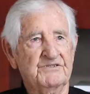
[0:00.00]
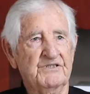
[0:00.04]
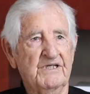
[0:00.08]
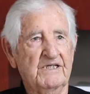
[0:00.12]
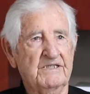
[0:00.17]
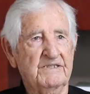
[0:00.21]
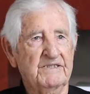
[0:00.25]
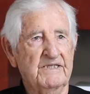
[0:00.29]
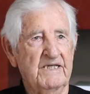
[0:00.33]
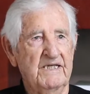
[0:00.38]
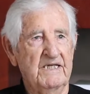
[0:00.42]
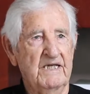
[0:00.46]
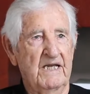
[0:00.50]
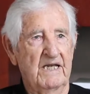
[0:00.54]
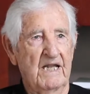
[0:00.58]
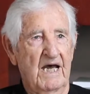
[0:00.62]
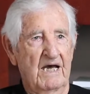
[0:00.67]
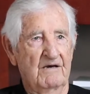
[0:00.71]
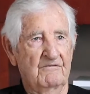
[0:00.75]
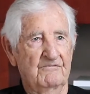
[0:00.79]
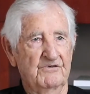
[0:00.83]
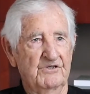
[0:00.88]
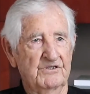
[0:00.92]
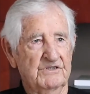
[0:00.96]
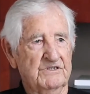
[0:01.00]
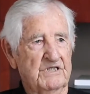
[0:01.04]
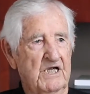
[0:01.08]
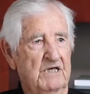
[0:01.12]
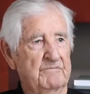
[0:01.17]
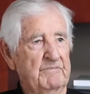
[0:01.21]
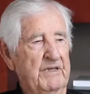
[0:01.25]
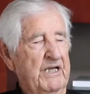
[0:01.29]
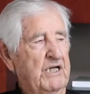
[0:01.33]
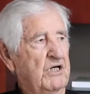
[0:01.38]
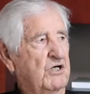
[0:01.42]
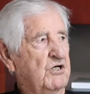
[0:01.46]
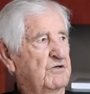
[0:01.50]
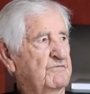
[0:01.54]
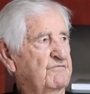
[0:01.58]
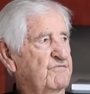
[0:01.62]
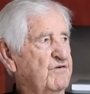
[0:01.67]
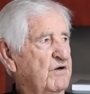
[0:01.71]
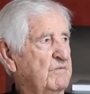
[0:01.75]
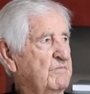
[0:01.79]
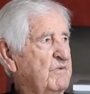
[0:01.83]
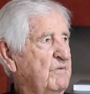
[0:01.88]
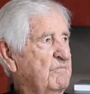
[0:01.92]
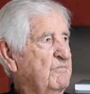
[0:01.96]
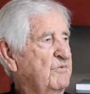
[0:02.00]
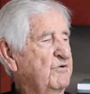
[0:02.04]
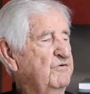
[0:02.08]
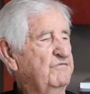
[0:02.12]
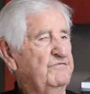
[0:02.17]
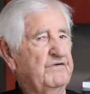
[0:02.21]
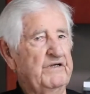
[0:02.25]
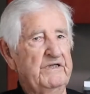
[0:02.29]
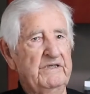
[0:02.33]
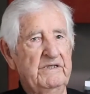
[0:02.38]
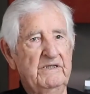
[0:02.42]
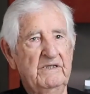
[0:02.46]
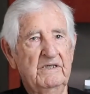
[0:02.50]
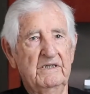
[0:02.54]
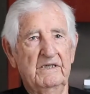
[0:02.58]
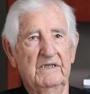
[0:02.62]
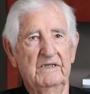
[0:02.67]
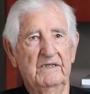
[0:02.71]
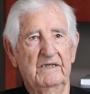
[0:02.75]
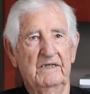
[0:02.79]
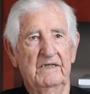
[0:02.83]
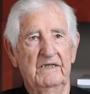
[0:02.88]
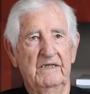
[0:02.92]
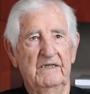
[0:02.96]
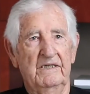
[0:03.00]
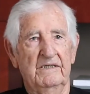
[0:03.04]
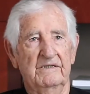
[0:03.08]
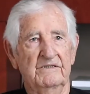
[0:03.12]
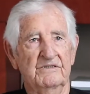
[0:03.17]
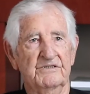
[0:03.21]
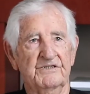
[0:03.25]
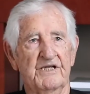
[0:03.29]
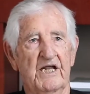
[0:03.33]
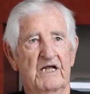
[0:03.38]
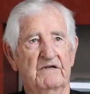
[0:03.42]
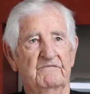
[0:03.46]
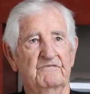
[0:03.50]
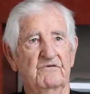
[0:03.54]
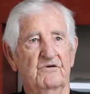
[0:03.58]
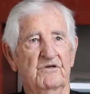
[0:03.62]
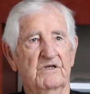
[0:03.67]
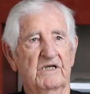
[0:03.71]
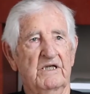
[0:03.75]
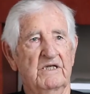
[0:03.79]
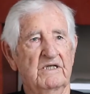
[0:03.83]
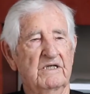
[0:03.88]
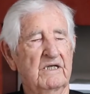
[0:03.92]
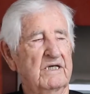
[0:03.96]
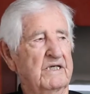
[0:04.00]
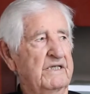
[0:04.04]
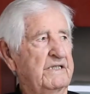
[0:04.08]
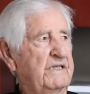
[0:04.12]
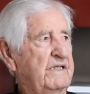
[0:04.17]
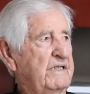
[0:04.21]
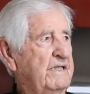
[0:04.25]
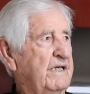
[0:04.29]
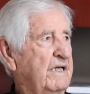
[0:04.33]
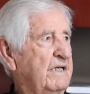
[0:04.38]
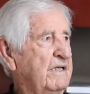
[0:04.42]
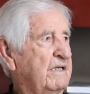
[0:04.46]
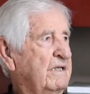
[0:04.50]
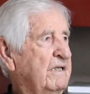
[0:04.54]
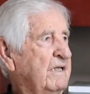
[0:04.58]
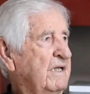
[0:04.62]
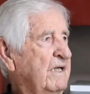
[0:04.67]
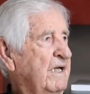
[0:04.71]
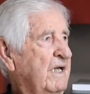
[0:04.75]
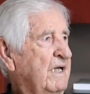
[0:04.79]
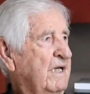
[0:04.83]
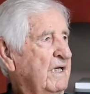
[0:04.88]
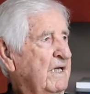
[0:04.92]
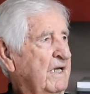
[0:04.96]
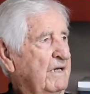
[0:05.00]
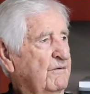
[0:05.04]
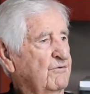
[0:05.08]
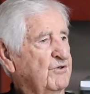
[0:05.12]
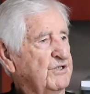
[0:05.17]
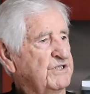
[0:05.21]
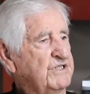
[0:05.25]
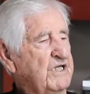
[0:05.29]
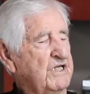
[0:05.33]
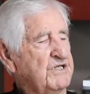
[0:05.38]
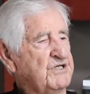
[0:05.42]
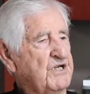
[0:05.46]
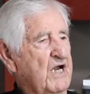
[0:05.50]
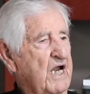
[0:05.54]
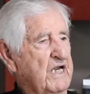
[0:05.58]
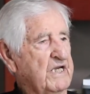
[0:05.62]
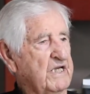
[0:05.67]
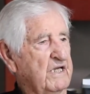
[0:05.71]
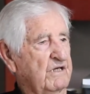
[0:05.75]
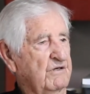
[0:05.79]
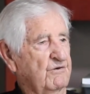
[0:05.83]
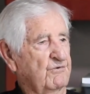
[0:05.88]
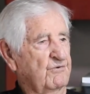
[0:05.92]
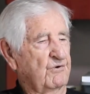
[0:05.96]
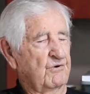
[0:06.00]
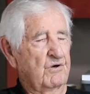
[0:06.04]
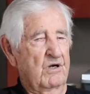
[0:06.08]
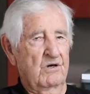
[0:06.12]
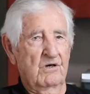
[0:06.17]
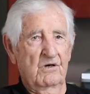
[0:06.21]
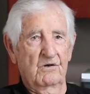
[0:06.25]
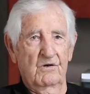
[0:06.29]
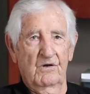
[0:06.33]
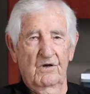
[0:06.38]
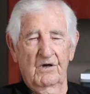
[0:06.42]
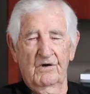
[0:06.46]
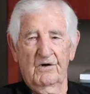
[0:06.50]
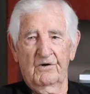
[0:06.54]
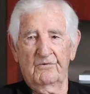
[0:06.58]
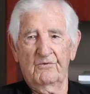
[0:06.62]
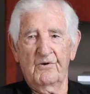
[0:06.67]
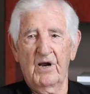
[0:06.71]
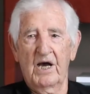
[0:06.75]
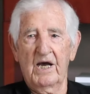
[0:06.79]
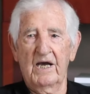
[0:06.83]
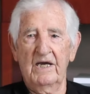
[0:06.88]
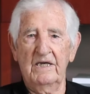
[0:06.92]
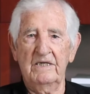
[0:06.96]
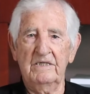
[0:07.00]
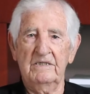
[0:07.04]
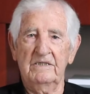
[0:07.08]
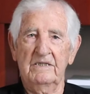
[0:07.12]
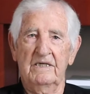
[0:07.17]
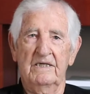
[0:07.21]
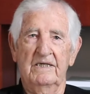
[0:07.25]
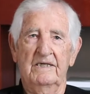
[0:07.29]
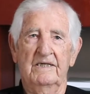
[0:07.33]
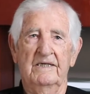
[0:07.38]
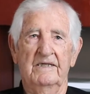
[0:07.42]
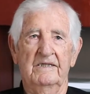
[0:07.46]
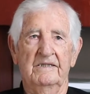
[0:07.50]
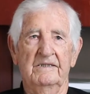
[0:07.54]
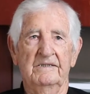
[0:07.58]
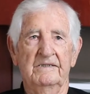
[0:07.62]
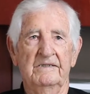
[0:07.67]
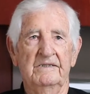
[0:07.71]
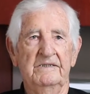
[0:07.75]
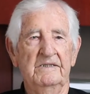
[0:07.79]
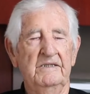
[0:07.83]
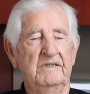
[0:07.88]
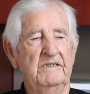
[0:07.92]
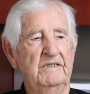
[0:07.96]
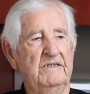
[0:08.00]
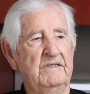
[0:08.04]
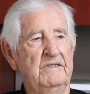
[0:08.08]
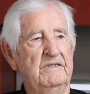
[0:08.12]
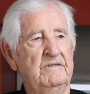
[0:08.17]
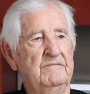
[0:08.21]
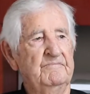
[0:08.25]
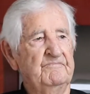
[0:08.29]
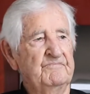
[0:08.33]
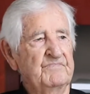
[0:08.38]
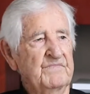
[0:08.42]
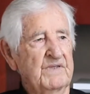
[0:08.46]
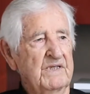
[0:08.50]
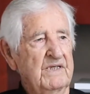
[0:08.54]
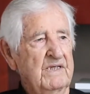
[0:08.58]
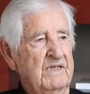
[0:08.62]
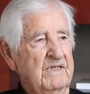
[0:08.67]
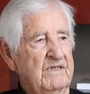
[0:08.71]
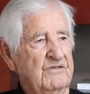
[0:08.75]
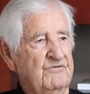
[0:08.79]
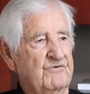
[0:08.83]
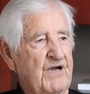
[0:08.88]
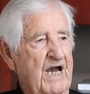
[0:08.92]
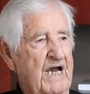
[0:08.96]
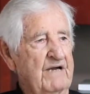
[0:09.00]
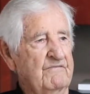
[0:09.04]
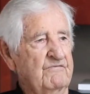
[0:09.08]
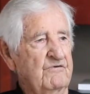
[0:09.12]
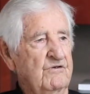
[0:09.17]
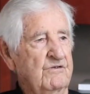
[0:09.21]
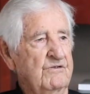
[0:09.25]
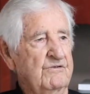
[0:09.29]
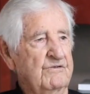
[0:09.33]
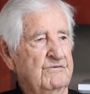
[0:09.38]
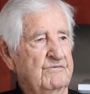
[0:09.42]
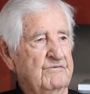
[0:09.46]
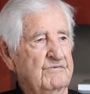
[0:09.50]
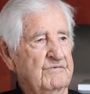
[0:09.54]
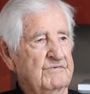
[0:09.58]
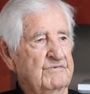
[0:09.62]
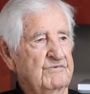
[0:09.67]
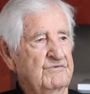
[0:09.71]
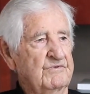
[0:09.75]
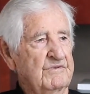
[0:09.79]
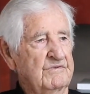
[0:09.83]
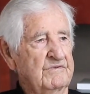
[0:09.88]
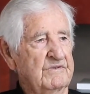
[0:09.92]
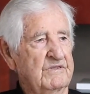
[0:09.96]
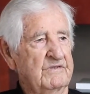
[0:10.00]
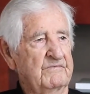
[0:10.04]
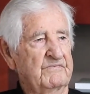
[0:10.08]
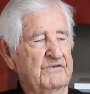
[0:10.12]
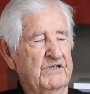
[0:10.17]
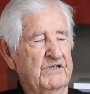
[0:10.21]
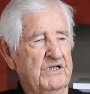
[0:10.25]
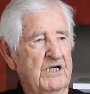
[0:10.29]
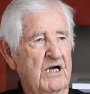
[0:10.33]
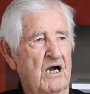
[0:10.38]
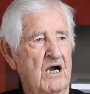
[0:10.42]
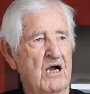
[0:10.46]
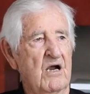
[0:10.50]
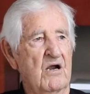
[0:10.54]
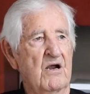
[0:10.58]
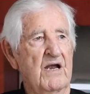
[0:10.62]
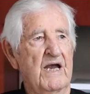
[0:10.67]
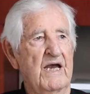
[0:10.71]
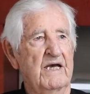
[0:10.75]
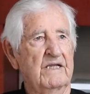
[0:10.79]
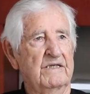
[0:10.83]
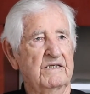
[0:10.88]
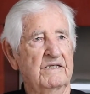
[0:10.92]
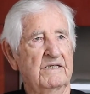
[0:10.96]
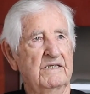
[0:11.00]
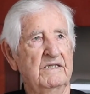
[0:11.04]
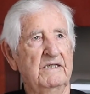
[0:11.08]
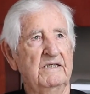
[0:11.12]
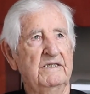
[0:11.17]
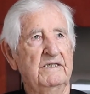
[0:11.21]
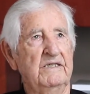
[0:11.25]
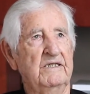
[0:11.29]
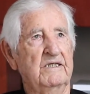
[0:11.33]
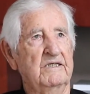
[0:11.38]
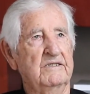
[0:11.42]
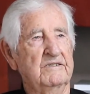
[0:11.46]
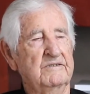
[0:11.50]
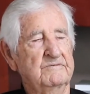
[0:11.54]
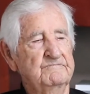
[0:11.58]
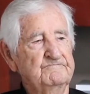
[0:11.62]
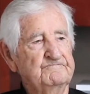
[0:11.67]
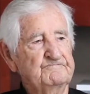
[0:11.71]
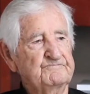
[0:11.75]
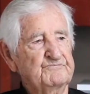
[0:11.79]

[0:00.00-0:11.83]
16, I was coming home from a movie in Stanford, Kentucky, and was hitchhiking a ride, and the driver of the car had the